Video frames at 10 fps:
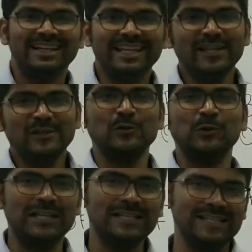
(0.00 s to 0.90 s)
Dear
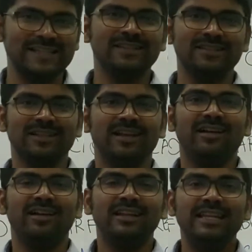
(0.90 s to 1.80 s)
students,
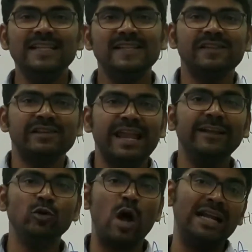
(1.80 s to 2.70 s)
let's
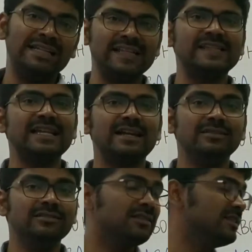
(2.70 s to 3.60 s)
try to understand